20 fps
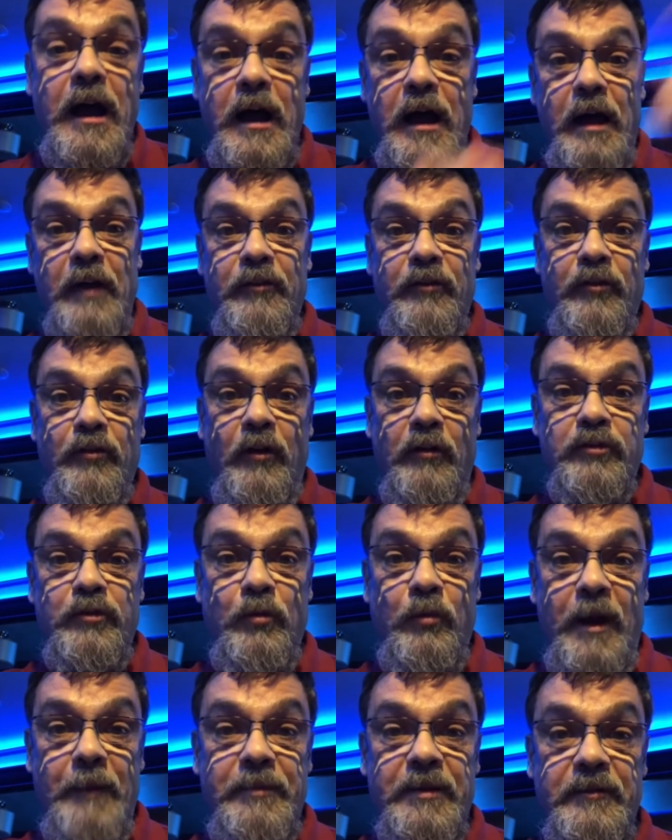assault
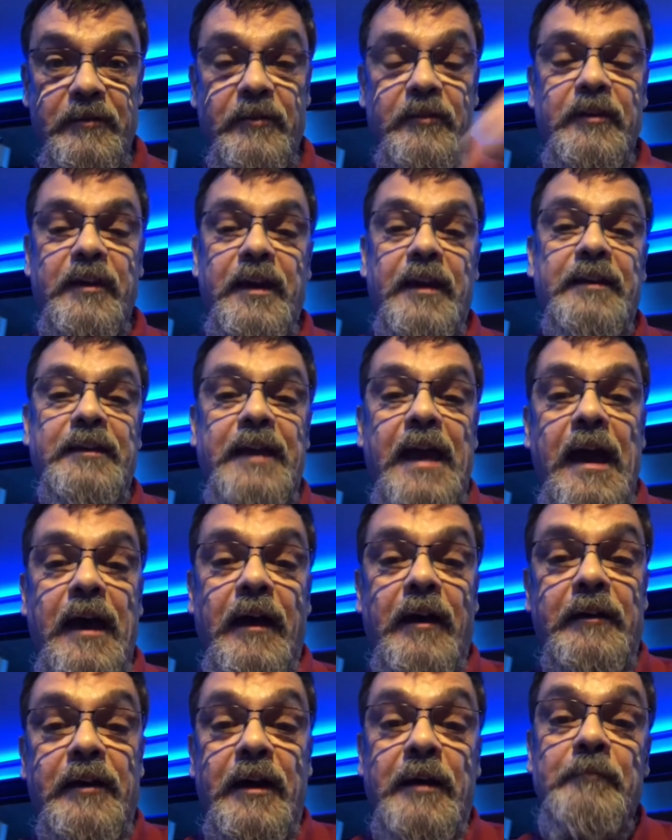weapons in
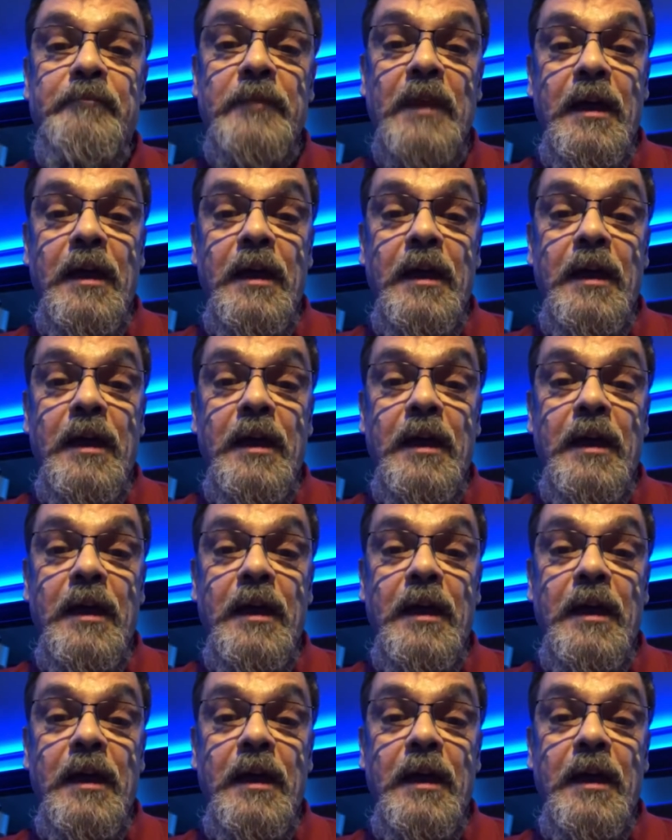Canada